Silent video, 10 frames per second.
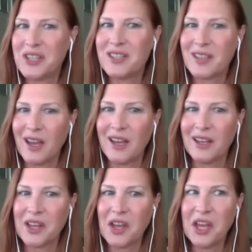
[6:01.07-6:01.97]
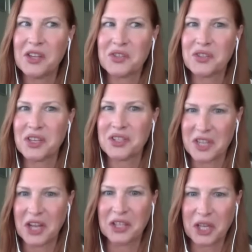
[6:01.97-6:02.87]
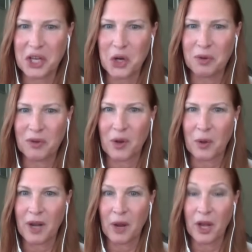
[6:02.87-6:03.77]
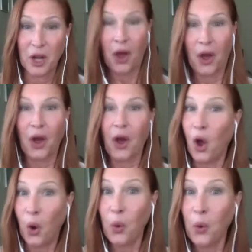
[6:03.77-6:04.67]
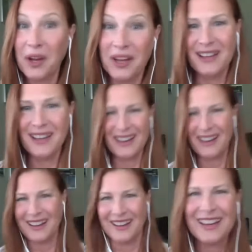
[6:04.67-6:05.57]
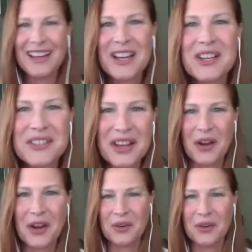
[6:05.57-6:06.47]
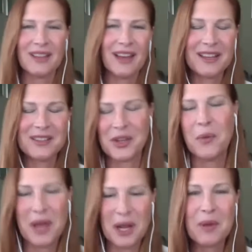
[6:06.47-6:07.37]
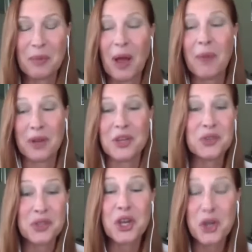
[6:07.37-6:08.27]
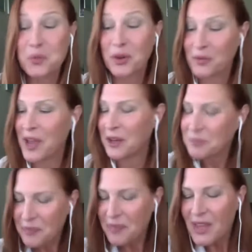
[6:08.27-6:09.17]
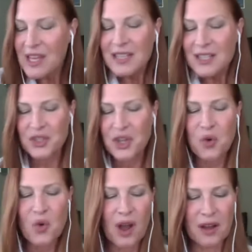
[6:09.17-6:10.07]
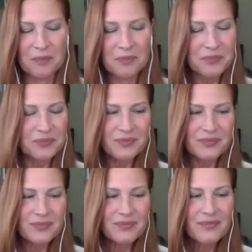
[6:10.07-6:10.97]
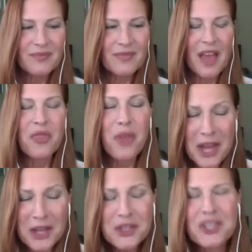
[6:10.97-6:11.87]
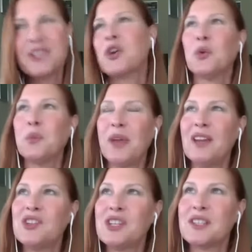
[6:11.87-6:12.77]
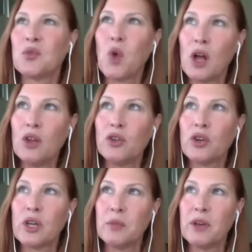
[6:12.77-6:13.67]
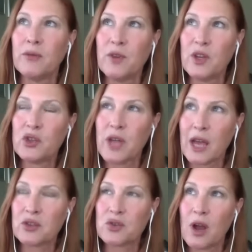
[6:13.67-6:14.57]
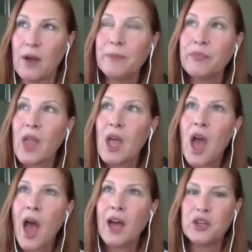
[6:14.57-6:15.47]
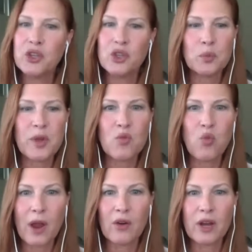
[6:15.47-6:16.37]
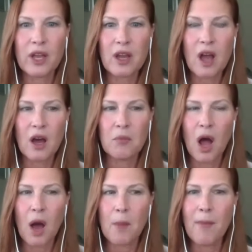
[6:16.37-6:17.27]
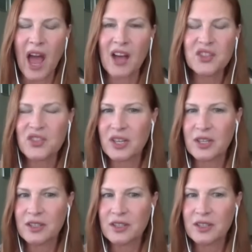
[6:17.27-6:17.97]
said, it's a Stanley Kubrick film. And I went, oh. Because, oh. you know, like so many people, I'm a huge Kubrick fan. So um, then she told me, she said, well, you're going to be a featured extra and you'll be wearing um, a mask